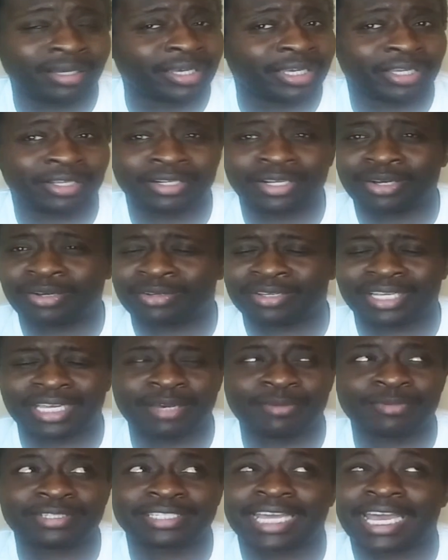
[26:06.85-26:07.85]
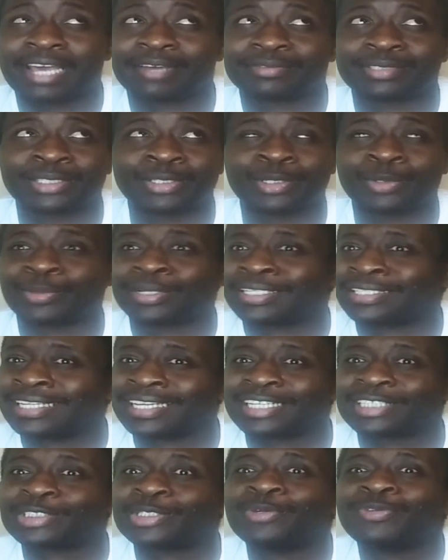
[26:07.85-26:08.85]
It was absolutely
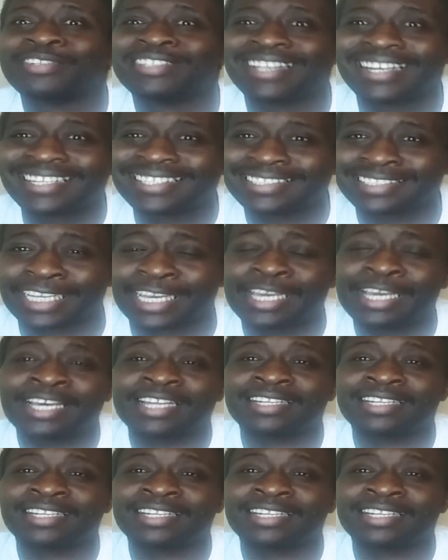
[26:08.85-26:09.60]
ridiculous. Who does that?